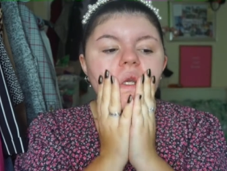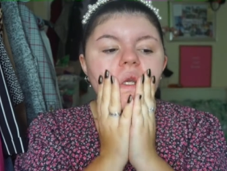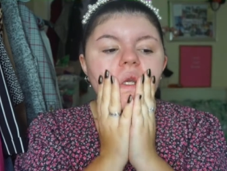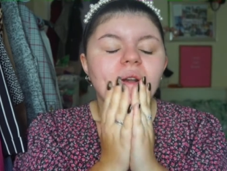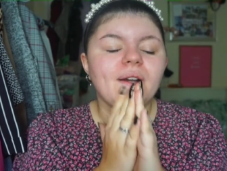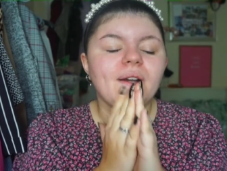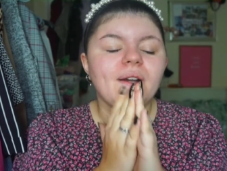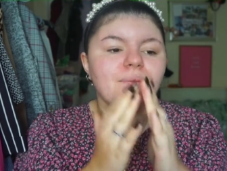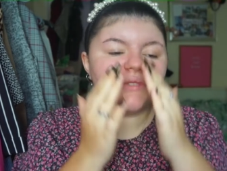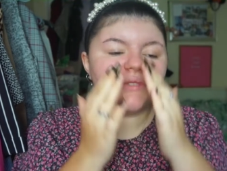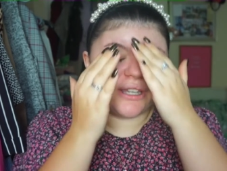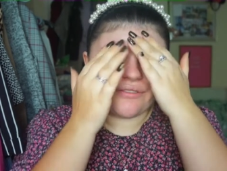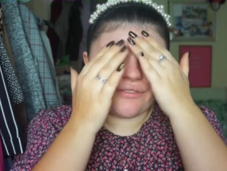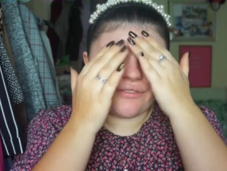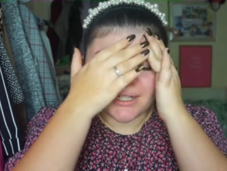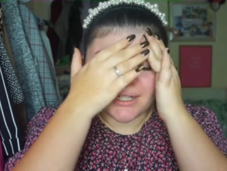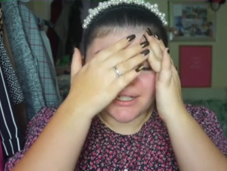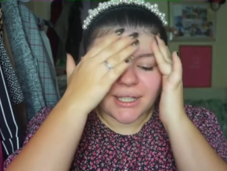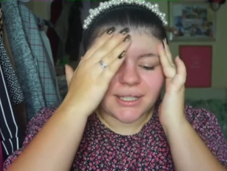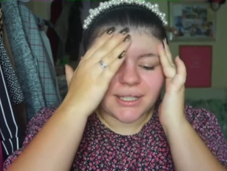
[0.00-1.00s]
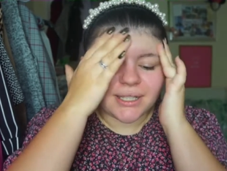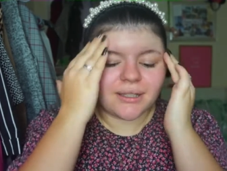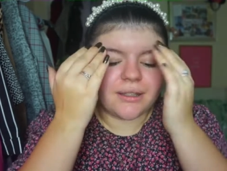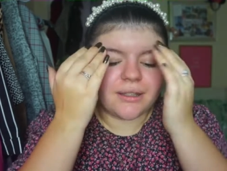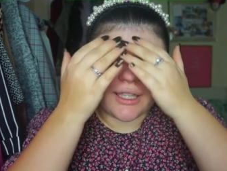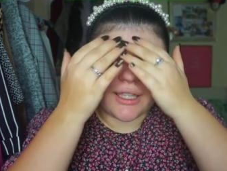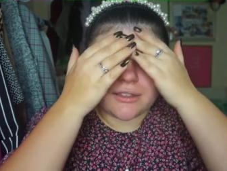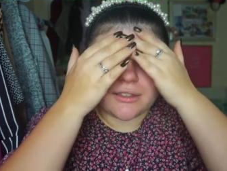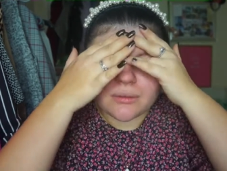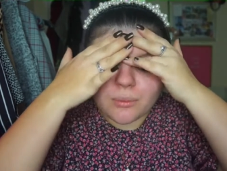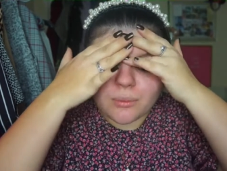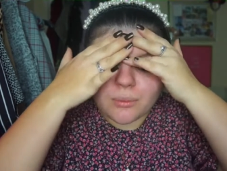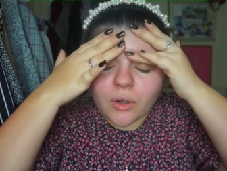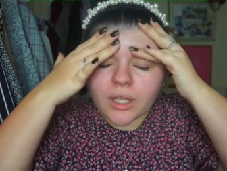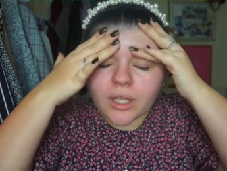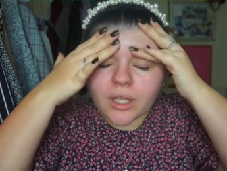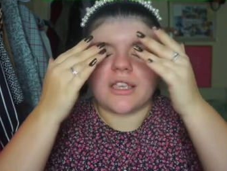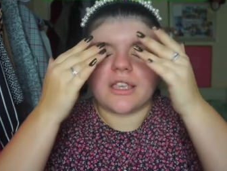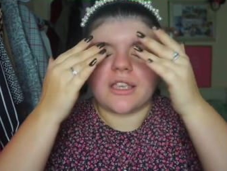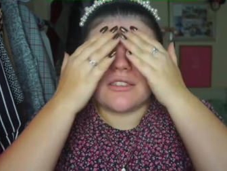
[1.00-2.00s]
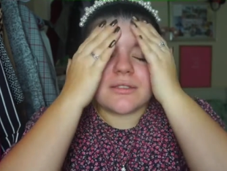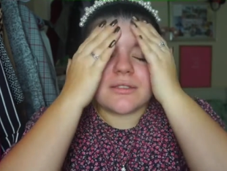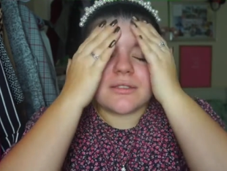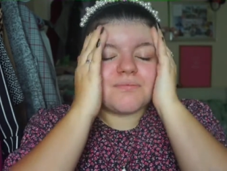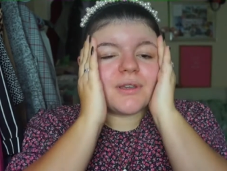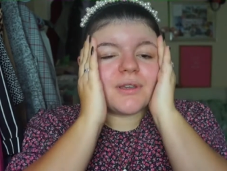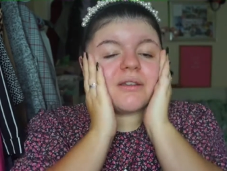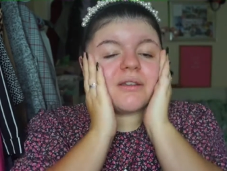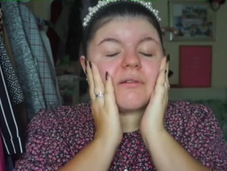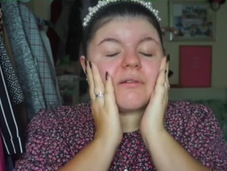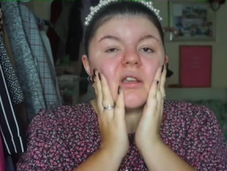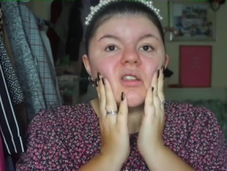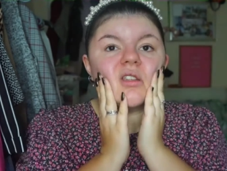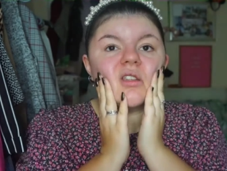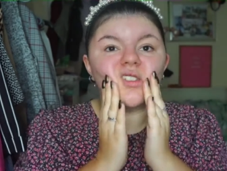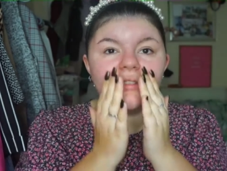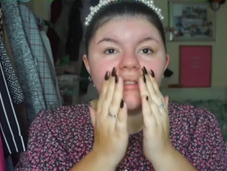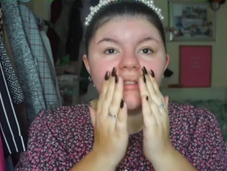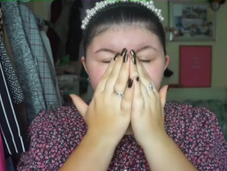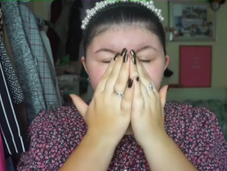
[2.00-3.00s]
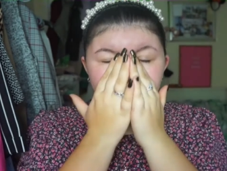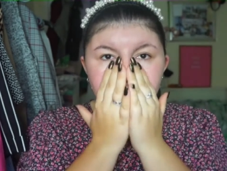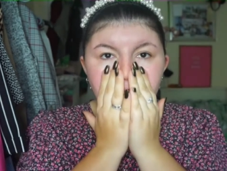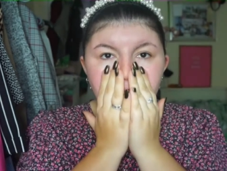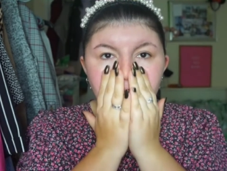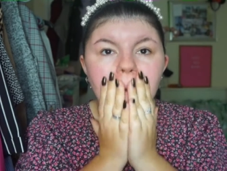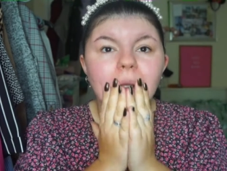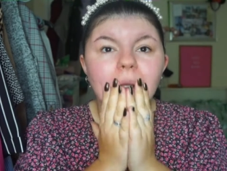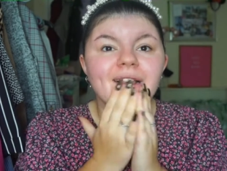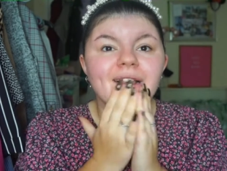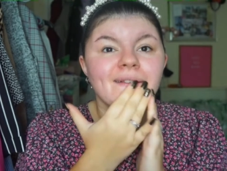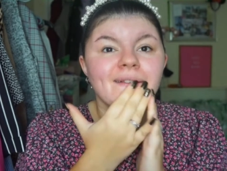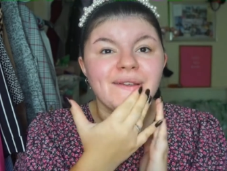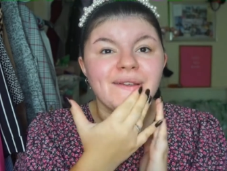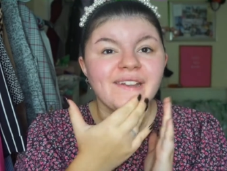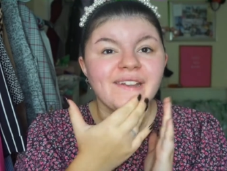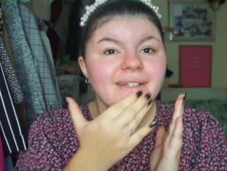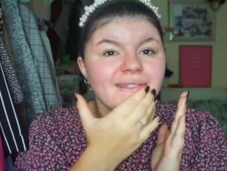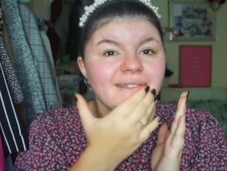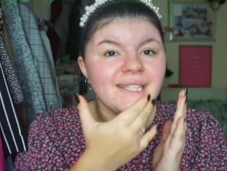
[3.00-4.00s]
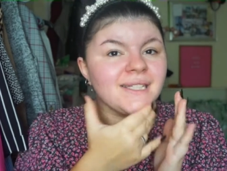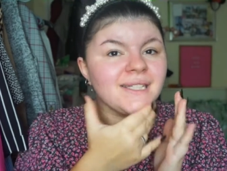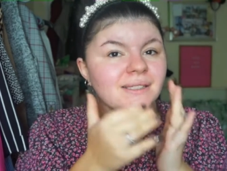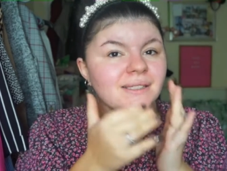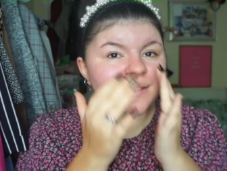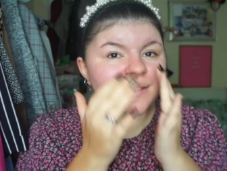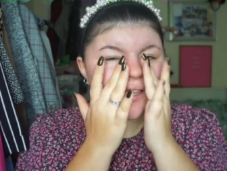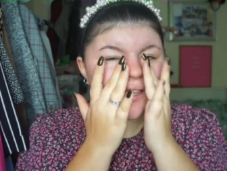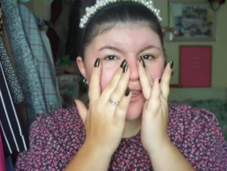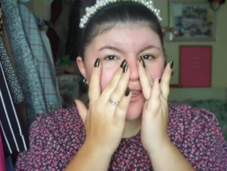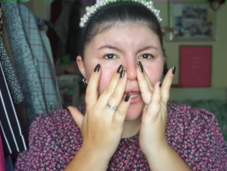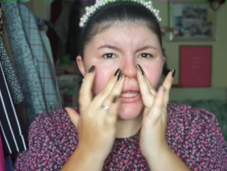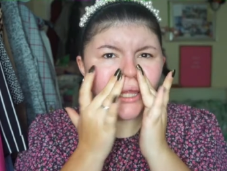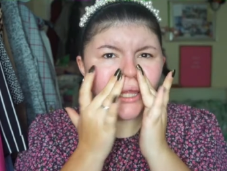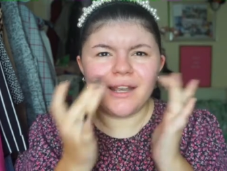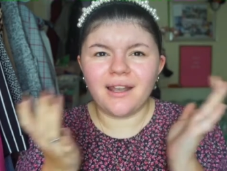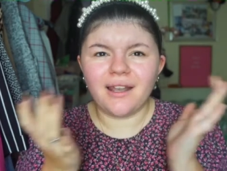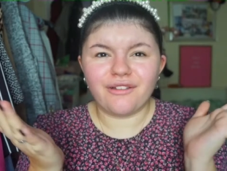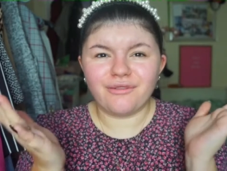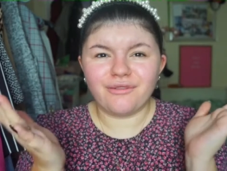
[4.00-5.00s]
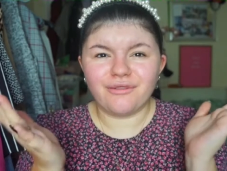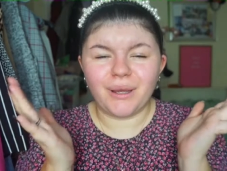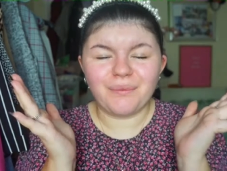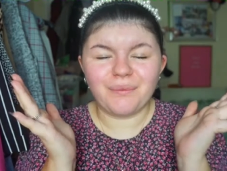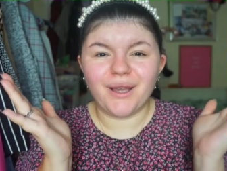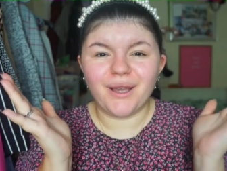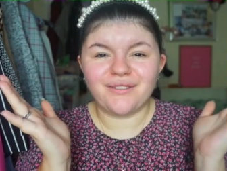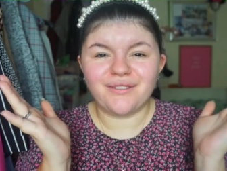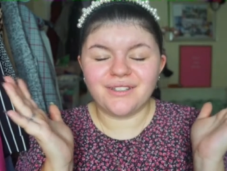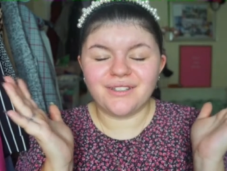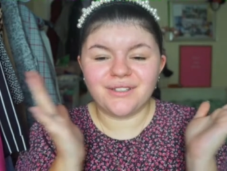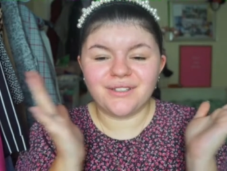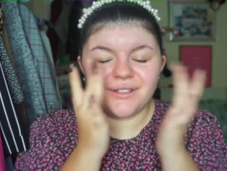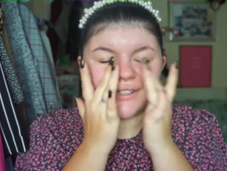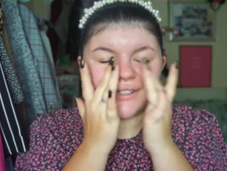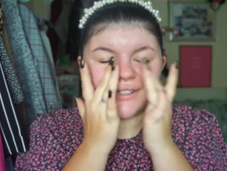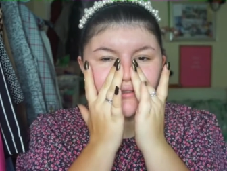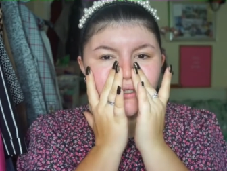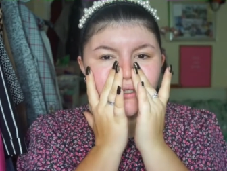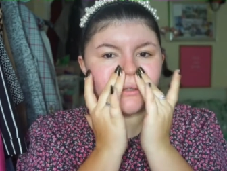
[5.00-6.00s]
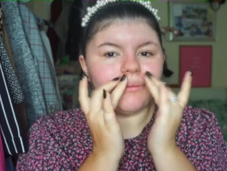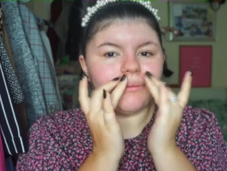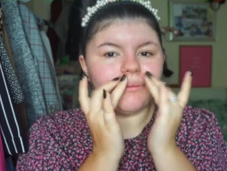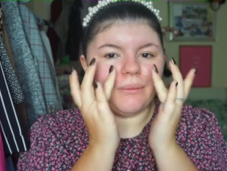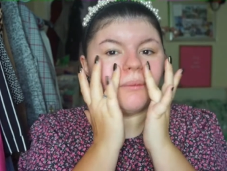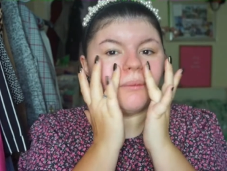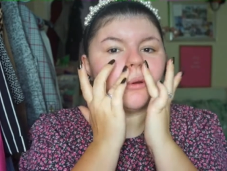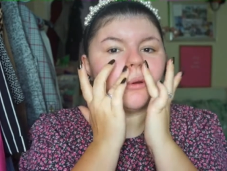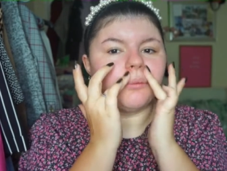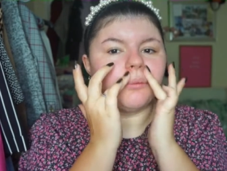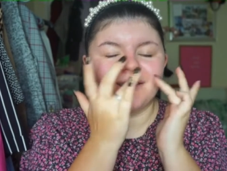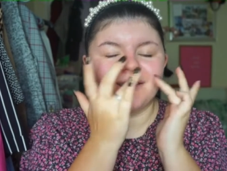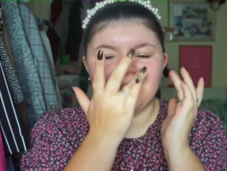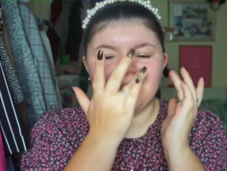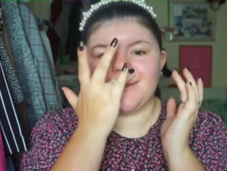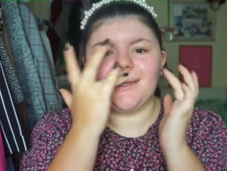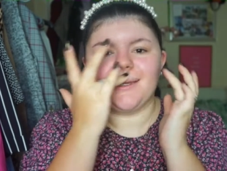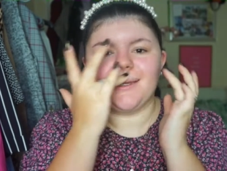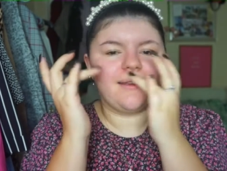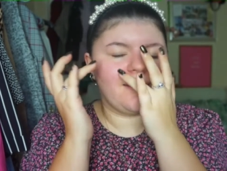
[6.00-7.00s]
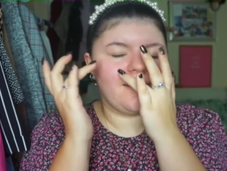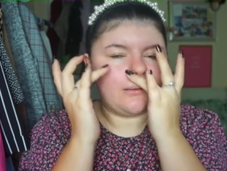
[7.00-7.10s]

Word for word: I'm definitely into more experience, experiences. Like for my birthday two years ago, my mum bought me a ticket